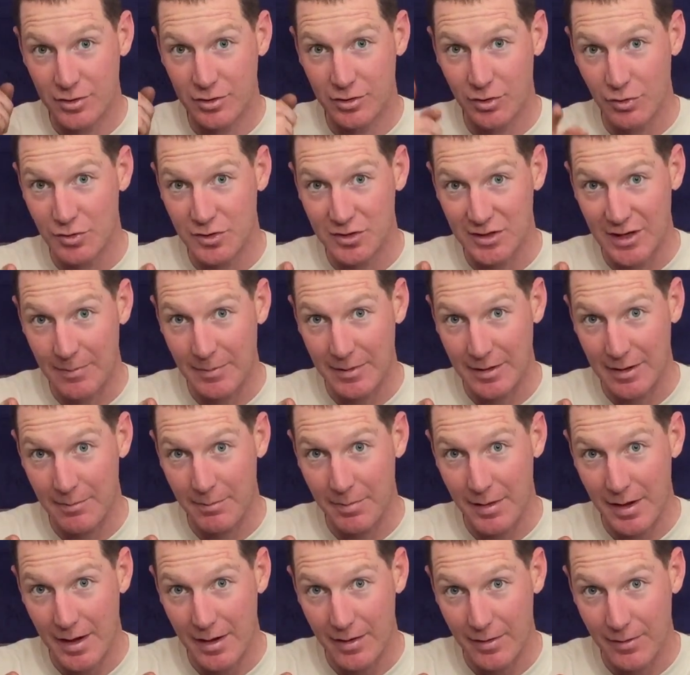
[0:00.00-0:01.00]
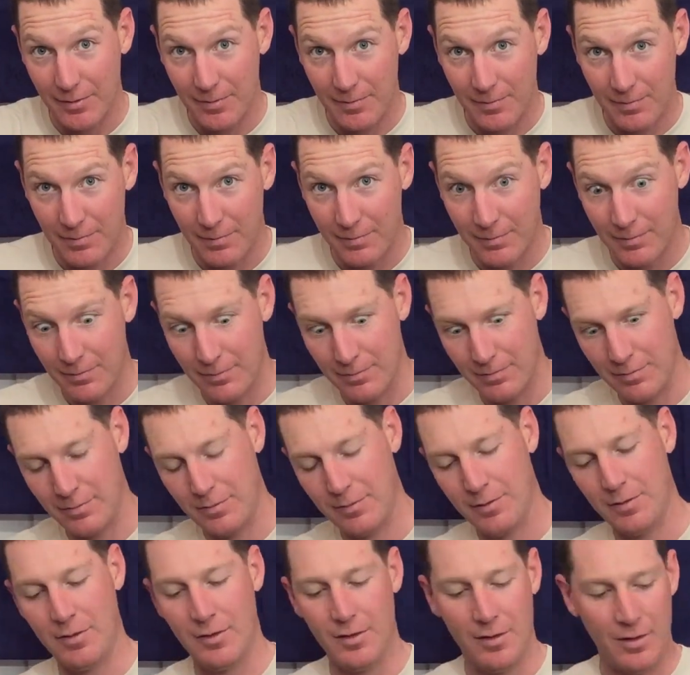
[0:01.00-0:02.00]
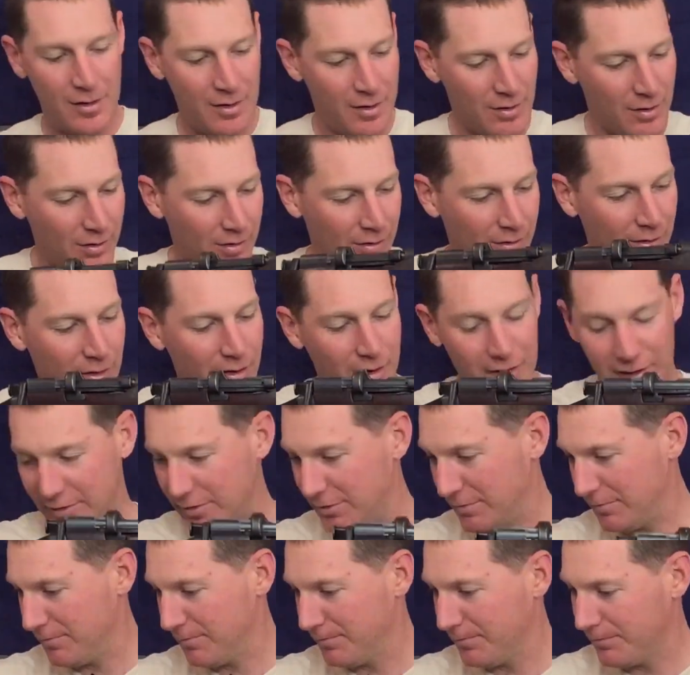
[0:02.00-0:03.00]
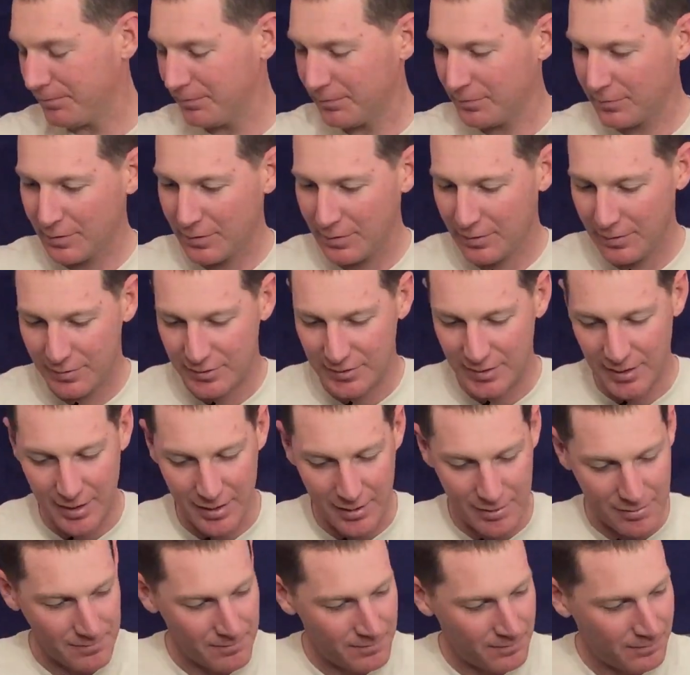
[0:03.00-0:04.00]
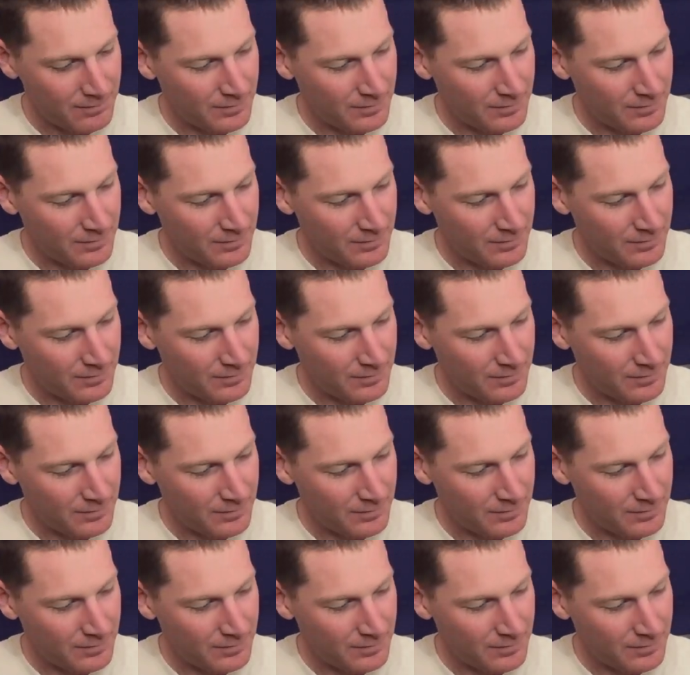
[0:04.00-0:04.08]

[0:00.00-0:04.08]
do something about it. All right, so